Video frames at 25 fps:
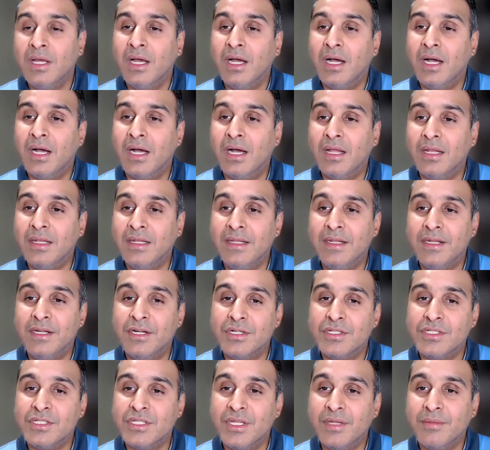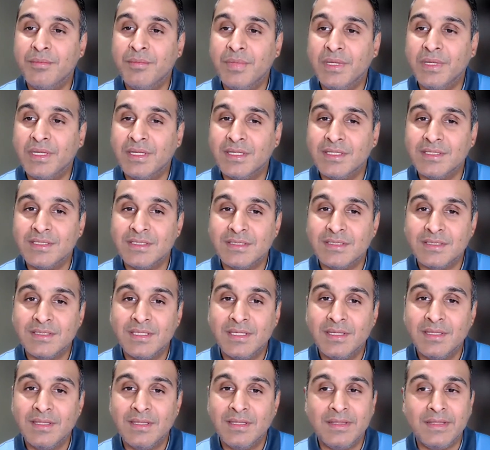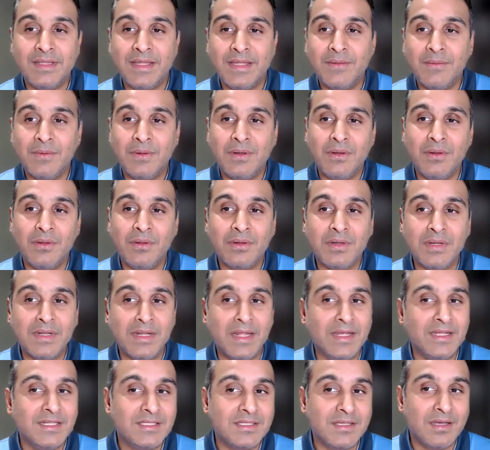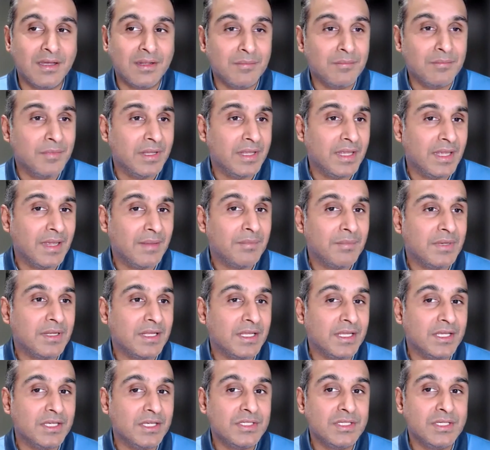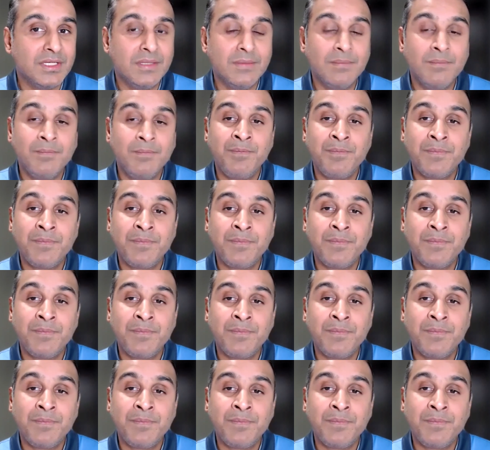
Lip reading: leadership because they will look nice on my application,